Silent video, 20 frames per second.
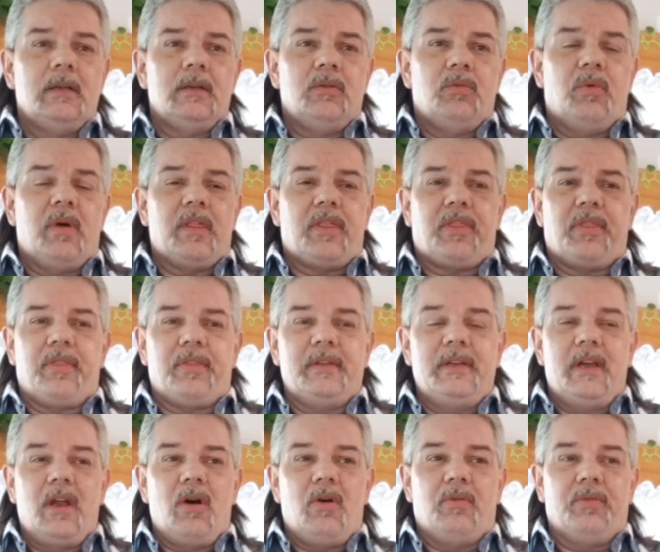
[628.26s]
with, the
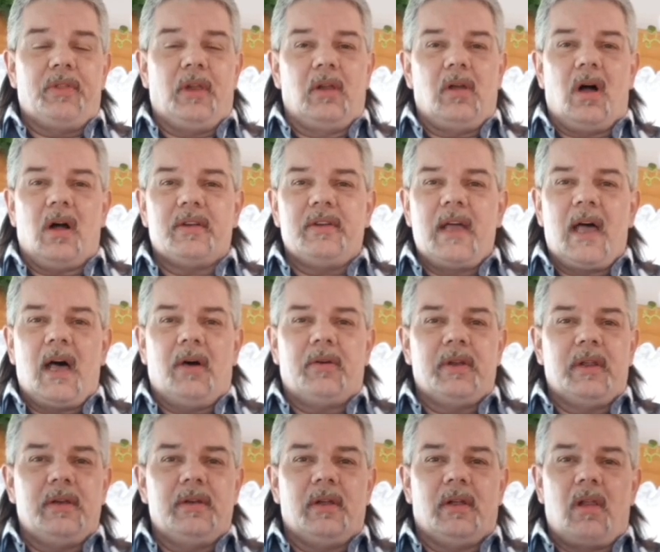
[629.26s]
lockdown
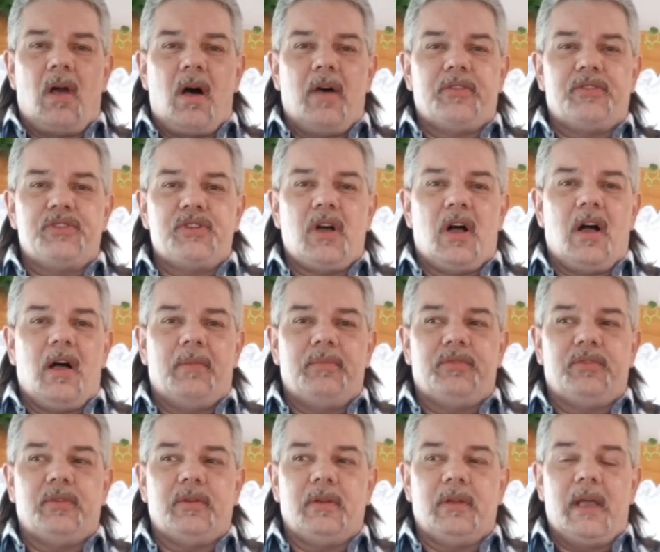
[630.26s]
and the lost
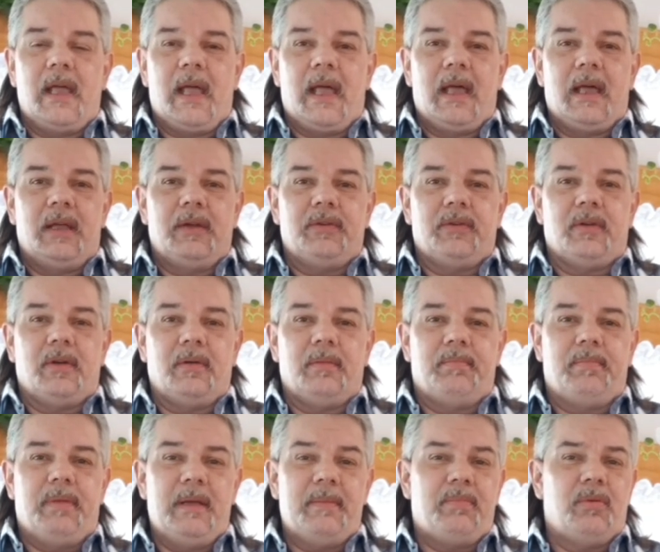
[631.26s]
jobs, and
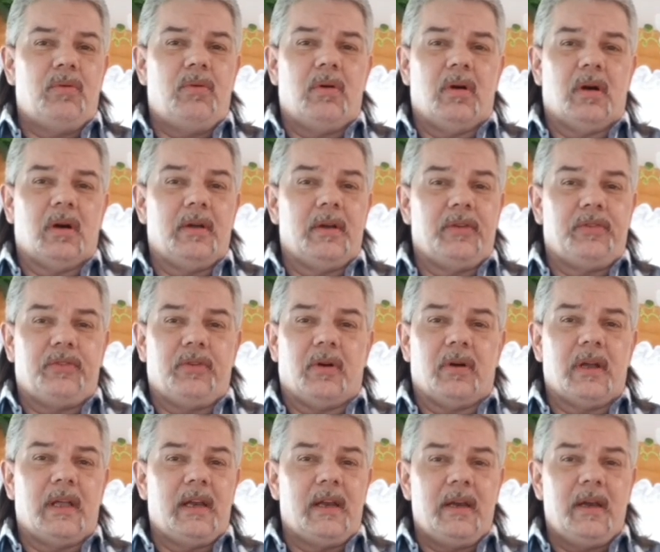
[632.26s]
people were going to
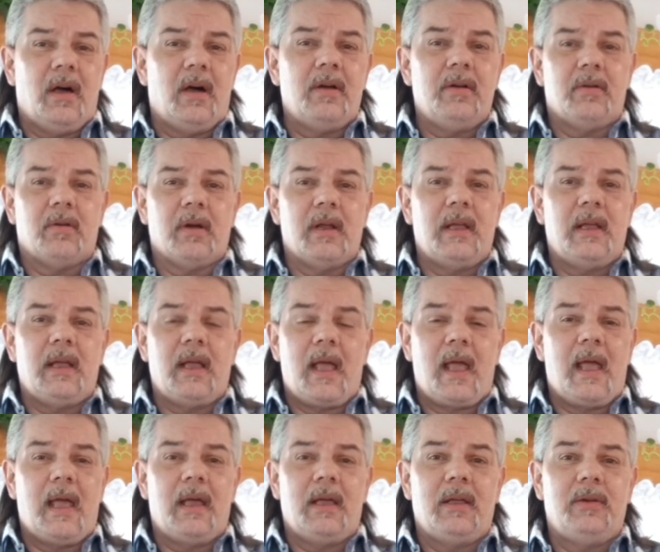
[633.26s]
start getting hungry,
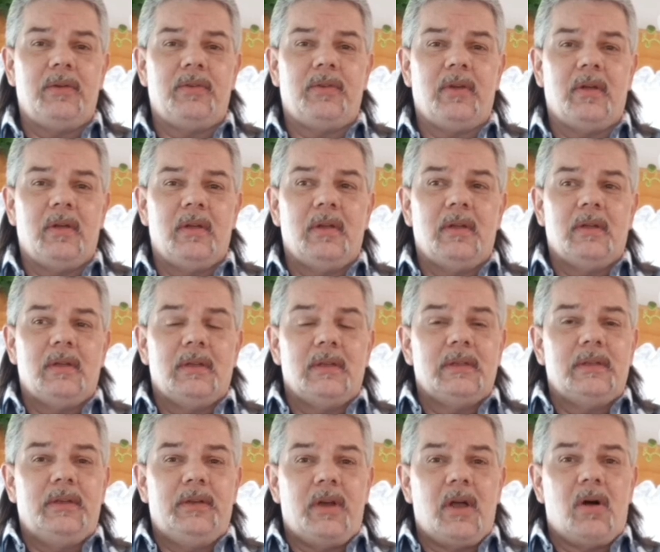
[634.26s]
and,
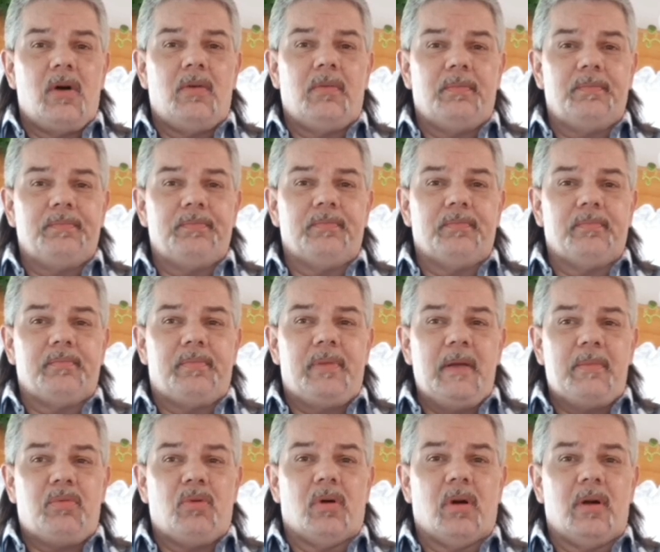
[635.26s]
you know,
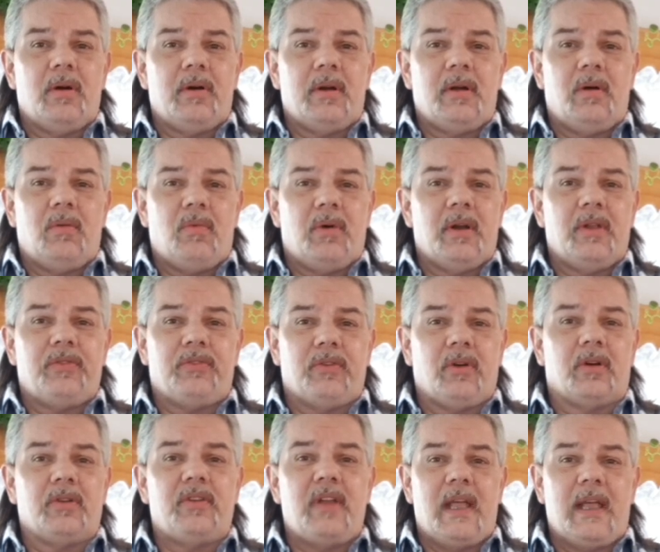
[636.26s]
people are going to want to
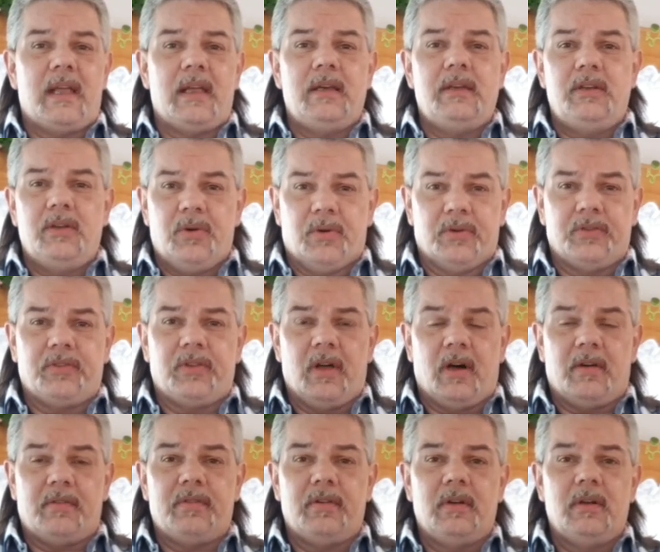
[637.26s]
start taking your
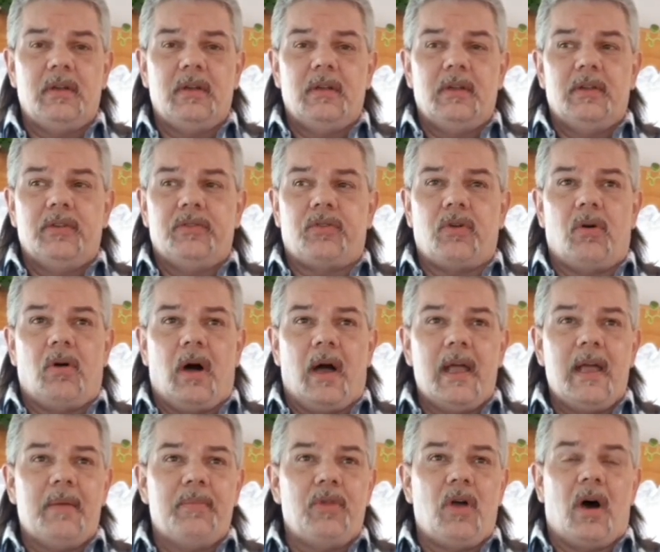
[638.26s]
stuff. So I
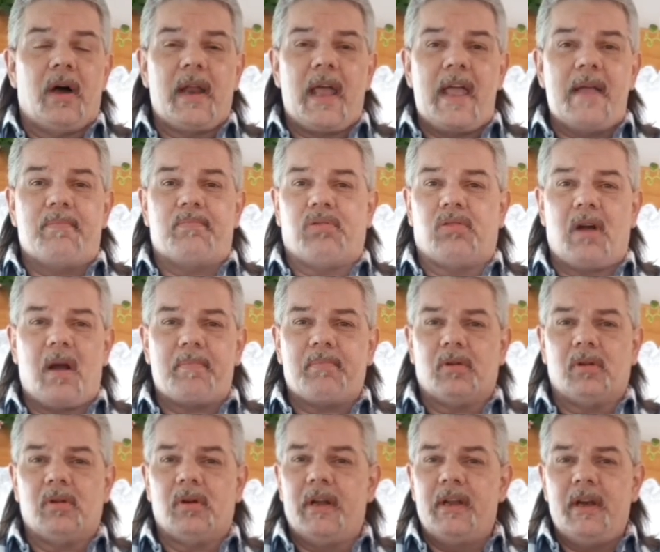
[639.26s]
am not a
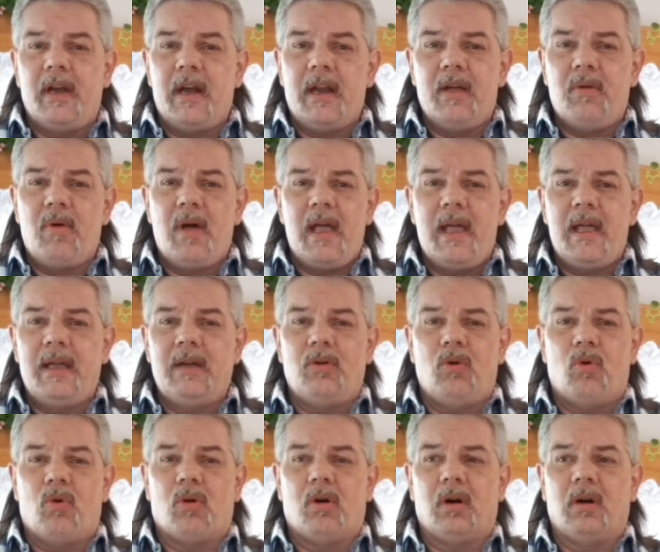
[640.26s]
prepper in any way,
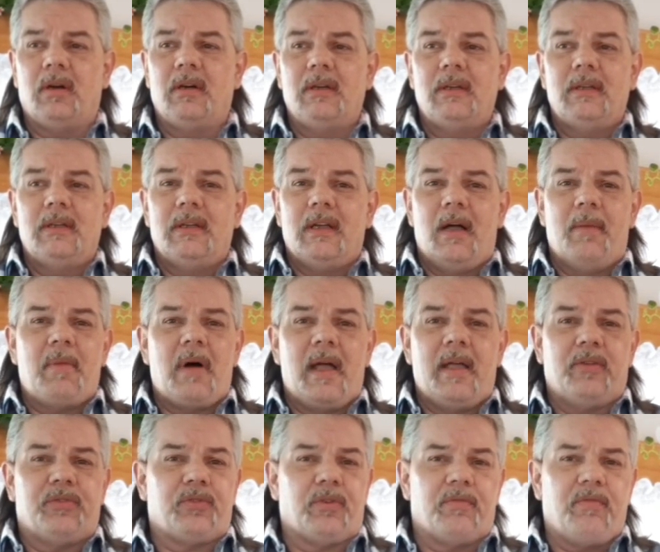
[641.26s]
or am I a
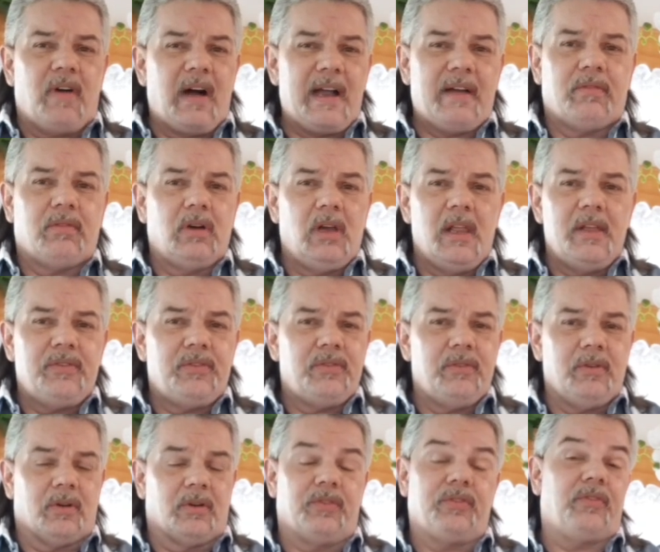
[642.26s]

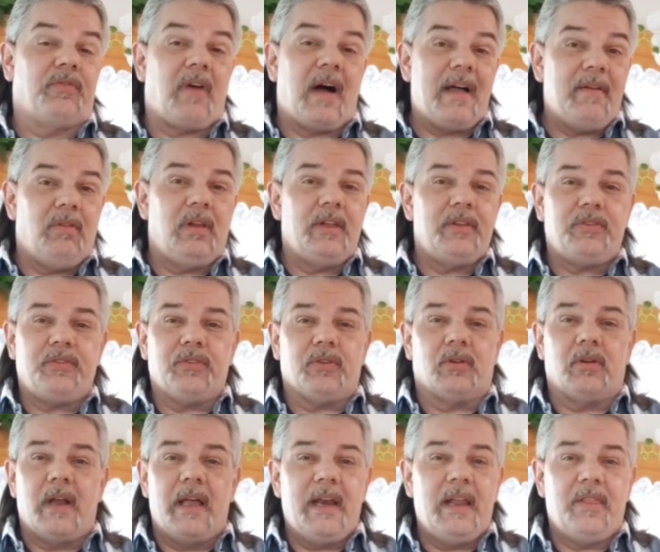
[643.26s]
survivalist
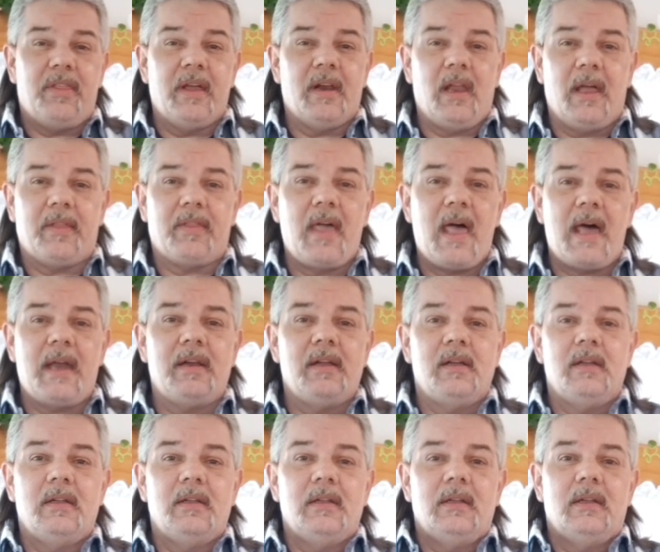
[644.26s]
or anything like that.
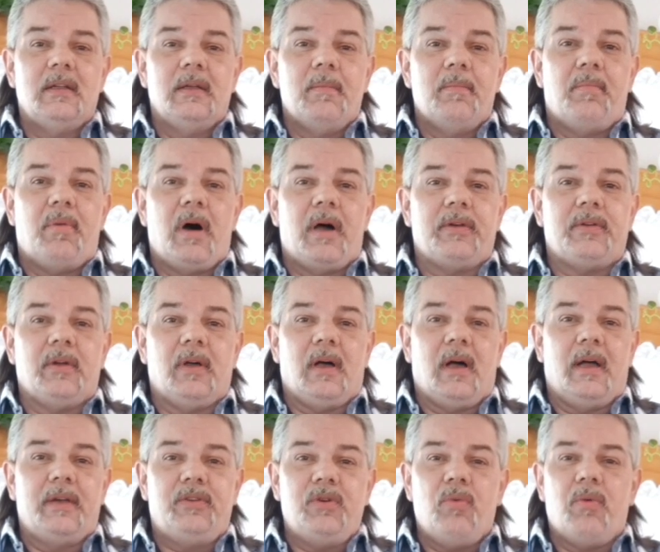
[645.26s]
But
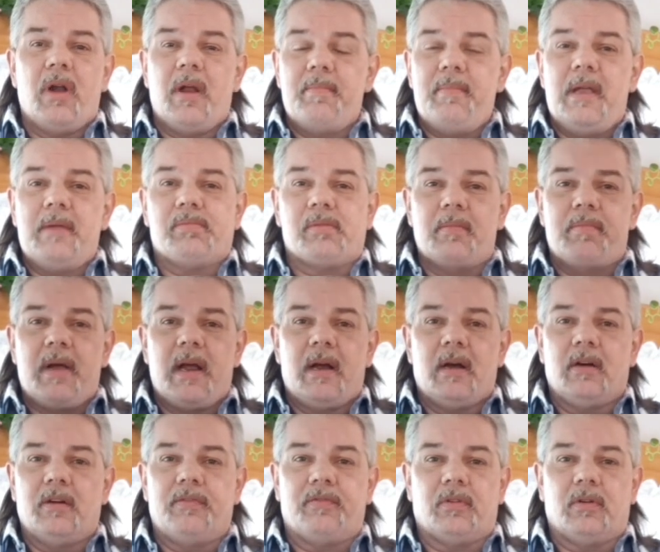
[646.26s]
I do want to be
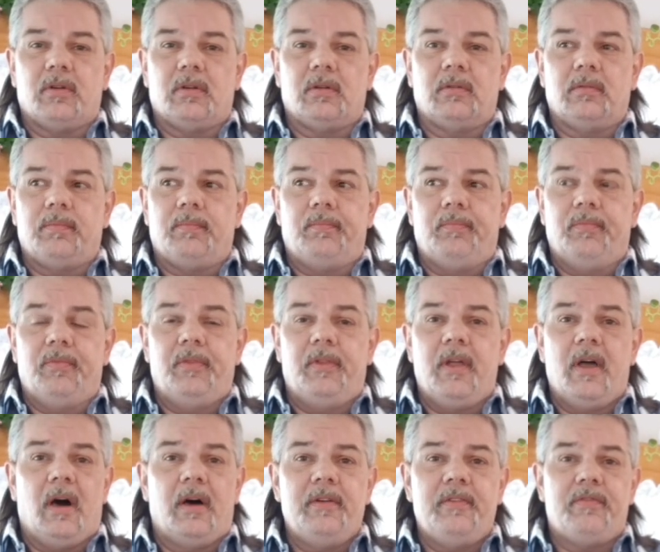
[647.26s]
prepared for the
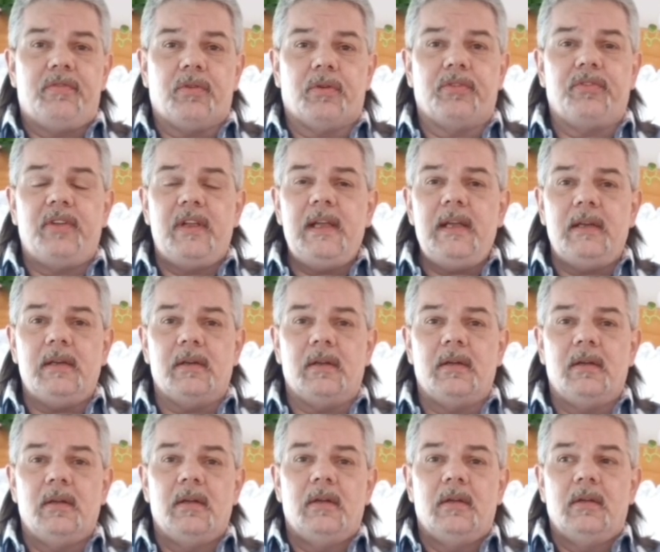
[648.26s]
unforeseen.
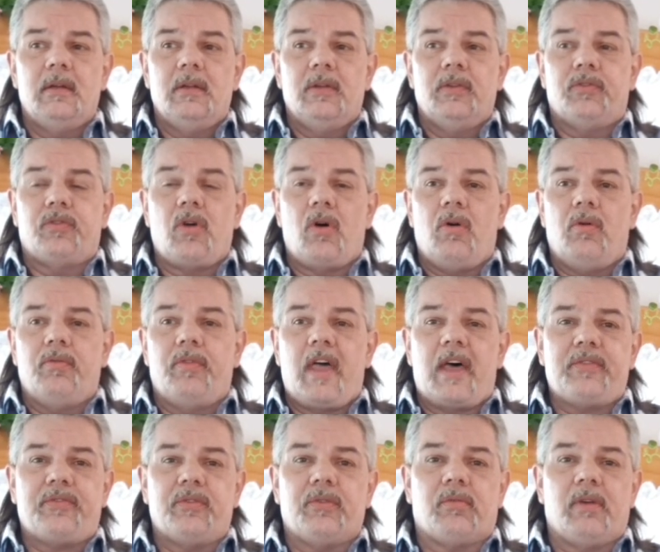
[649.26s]
So
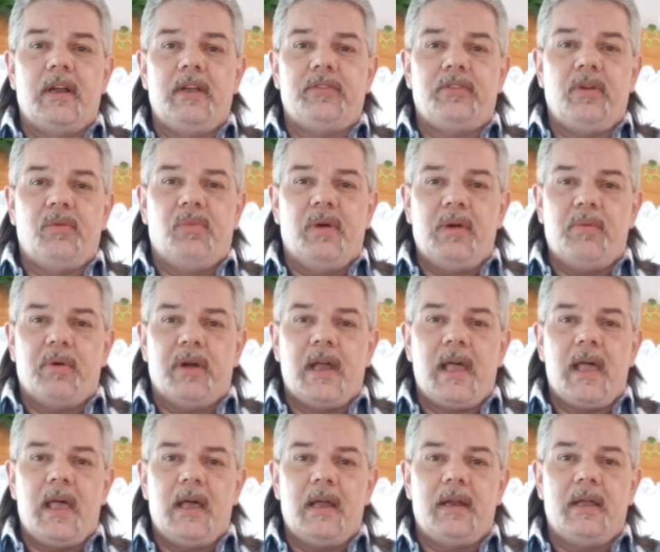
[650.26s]
that's the reason we went
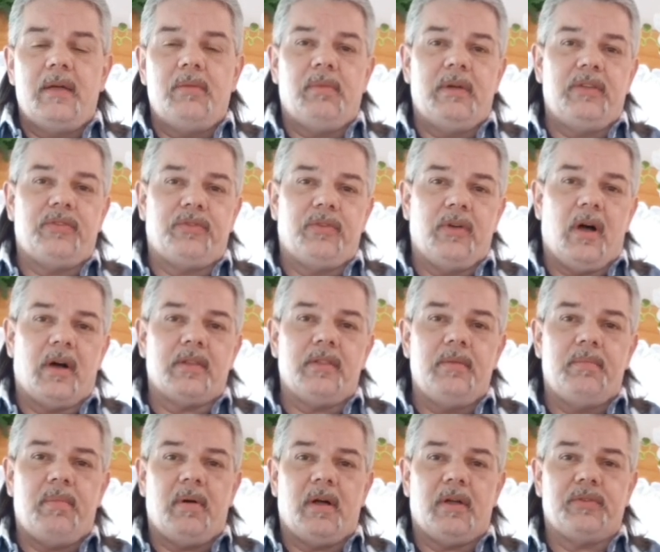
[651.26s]
ahead and we stocked the
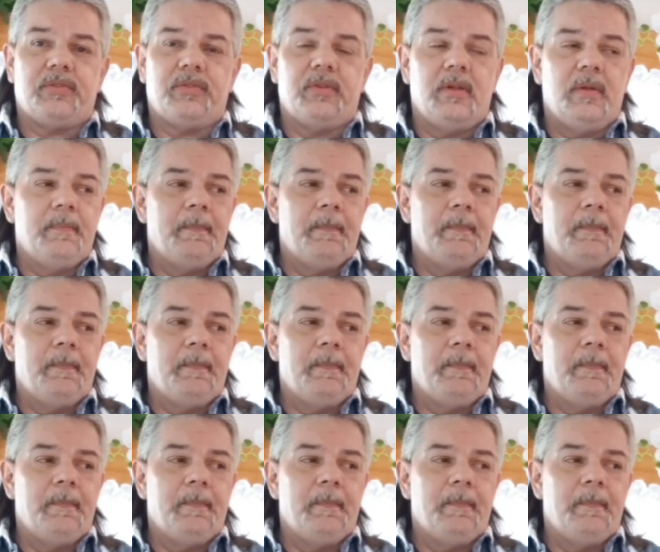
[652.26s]
bus